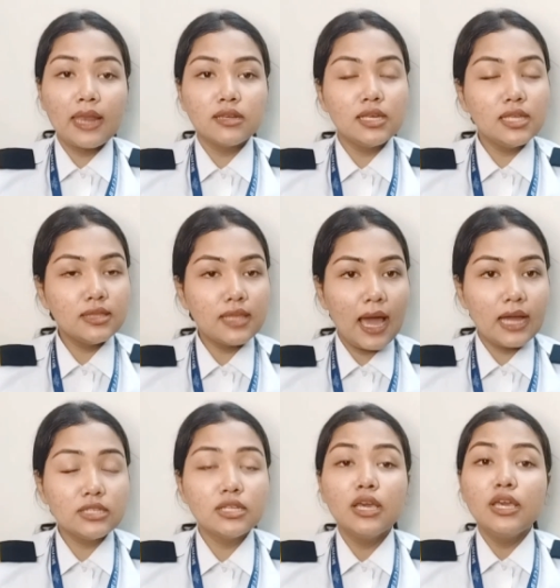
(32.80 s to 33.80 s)
and in
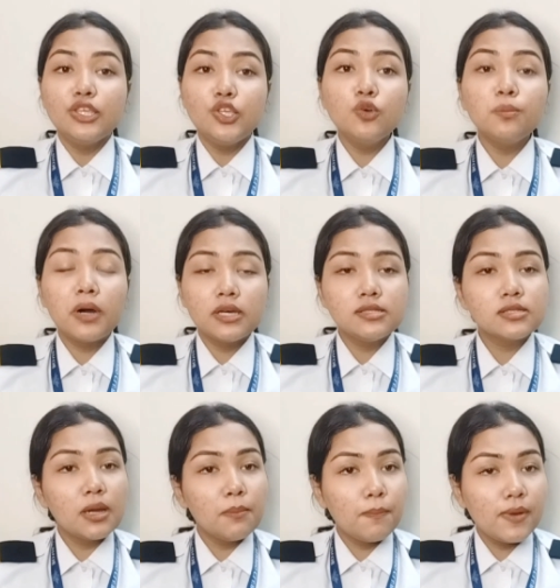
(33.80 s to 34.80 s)
that you must
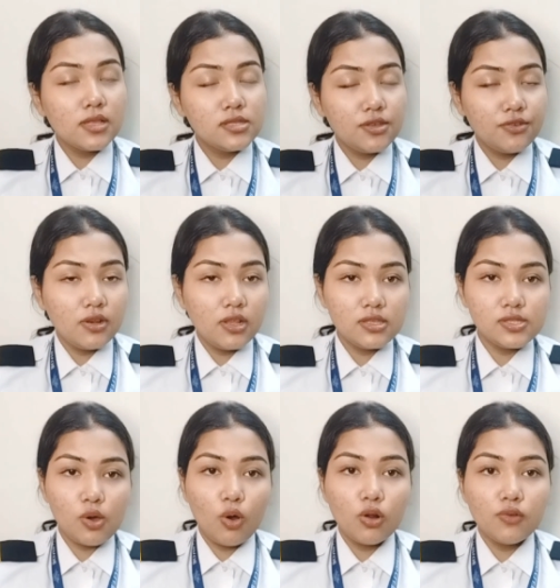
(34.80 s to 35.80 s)
compulsorily
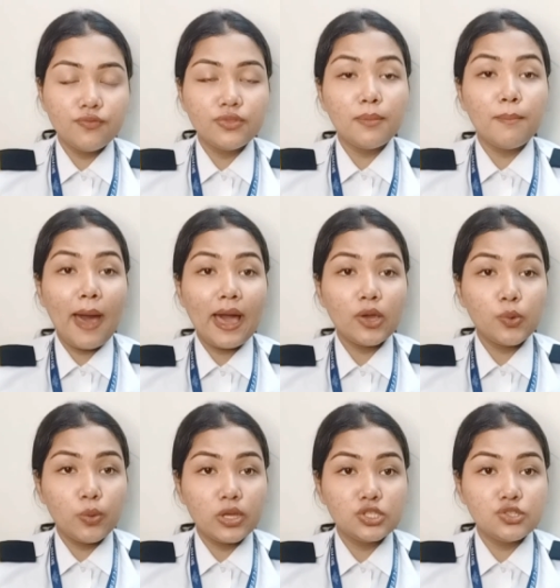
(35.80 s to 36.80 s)
solve the back
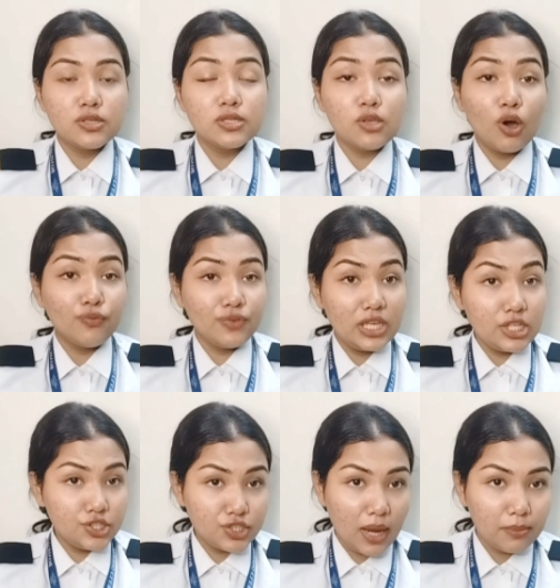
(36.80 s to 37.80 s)
questions of
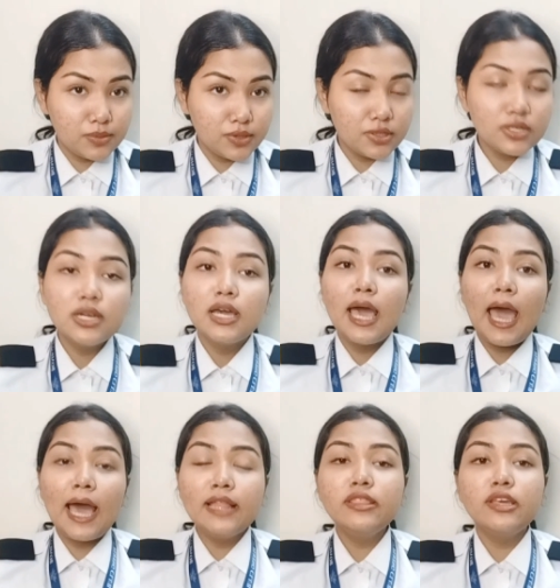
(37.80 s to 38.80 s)
each chapter
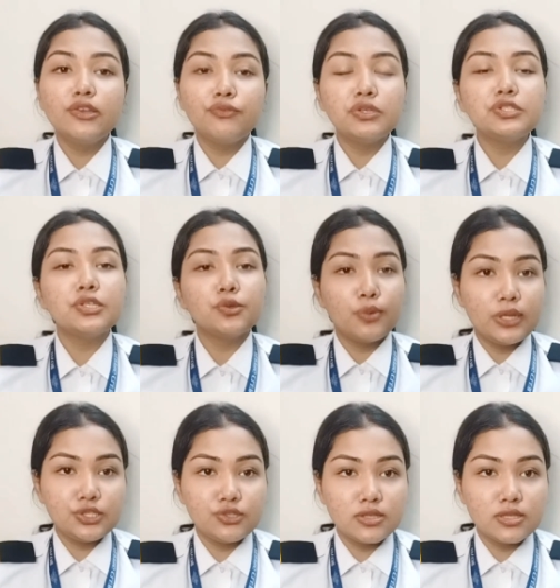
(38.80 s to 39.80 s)
and the revision
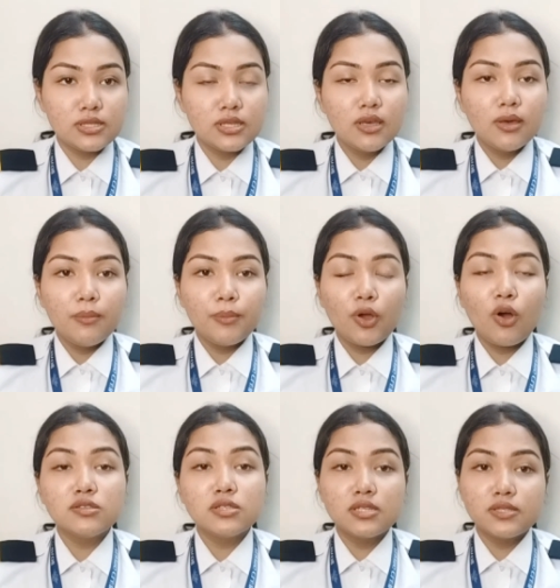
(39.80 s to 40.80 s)
questions
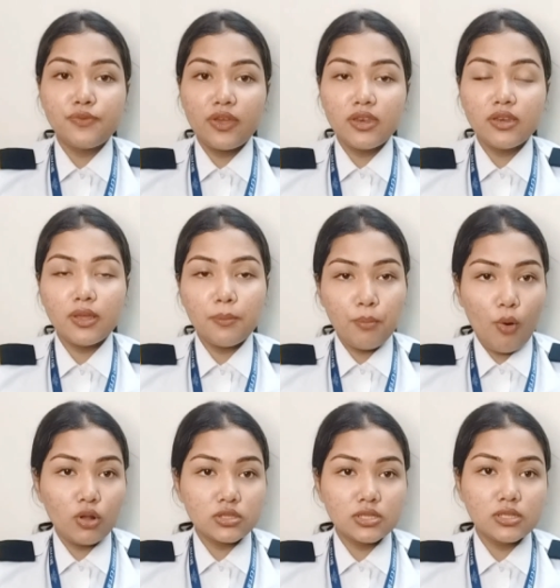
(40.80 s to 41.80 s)
because it is very
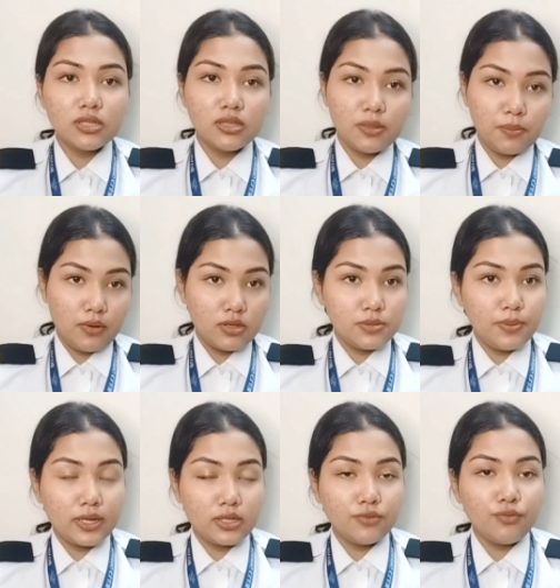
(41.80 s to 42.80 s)
important in the
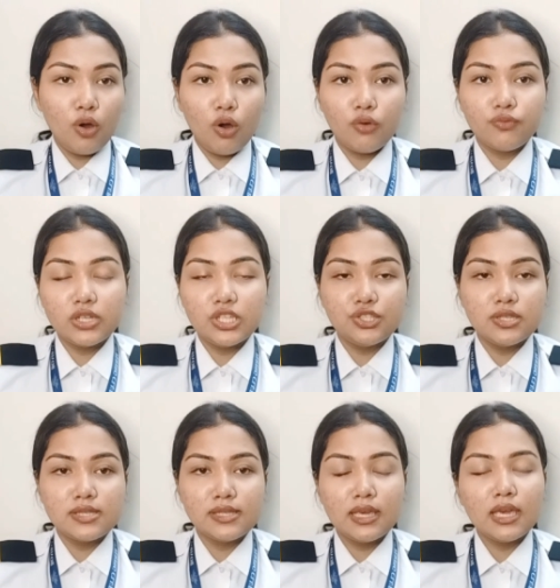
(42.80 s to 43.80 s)
perspective of
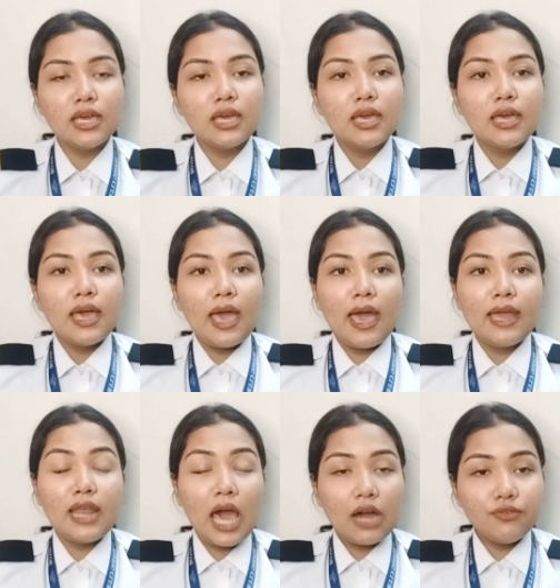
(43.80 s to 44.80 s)
DGCA
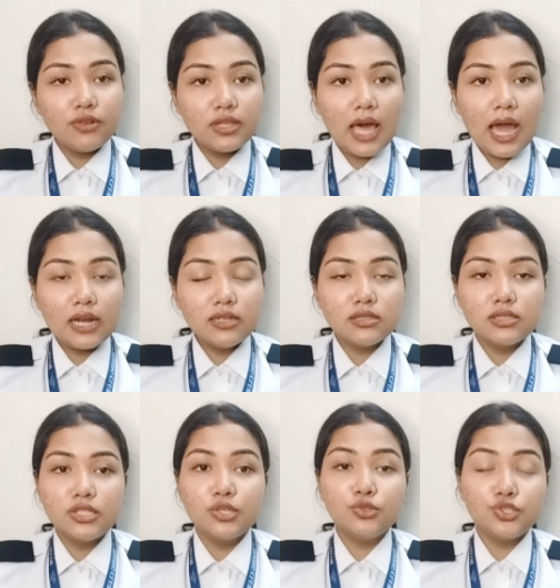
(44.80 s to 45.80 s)
and after that
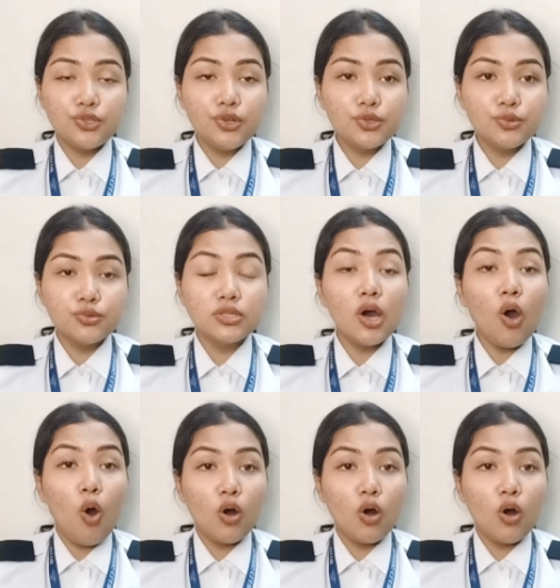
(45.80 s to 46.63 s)
you should do the